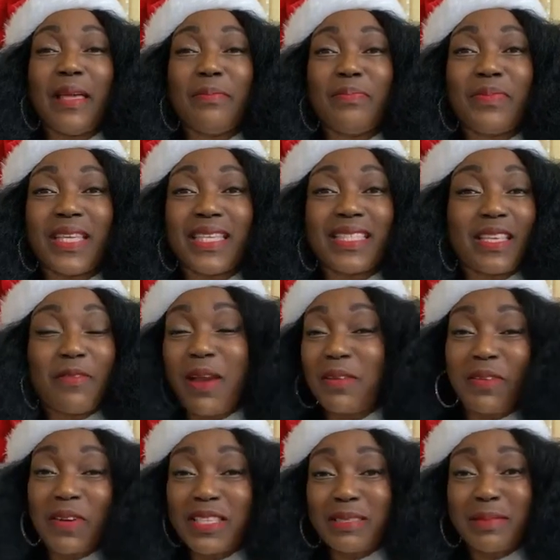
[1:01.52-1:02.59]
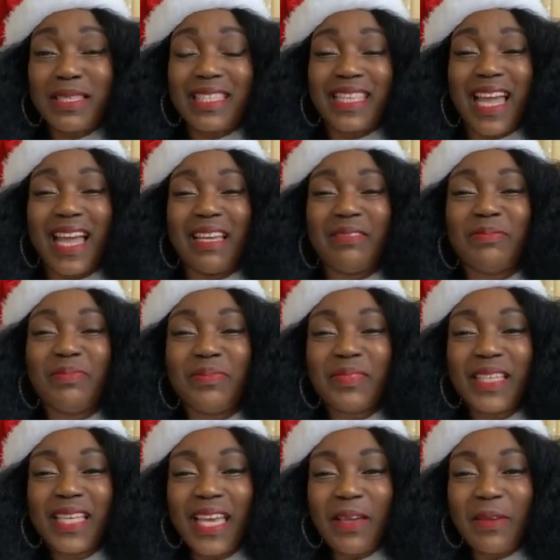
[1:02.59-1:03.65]
around Christmas time,
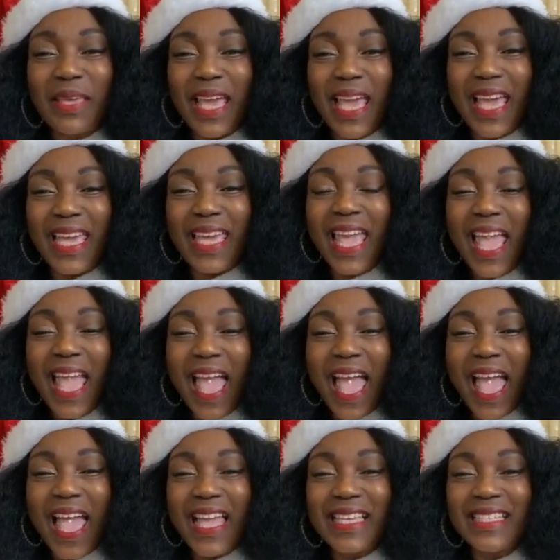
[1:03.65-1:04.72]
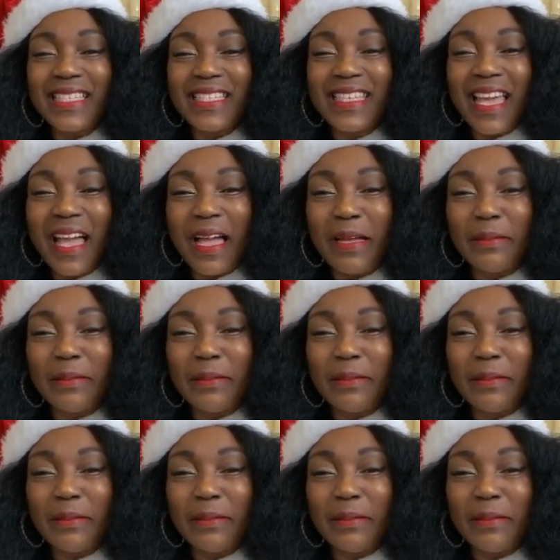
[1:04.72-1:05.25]
okay? And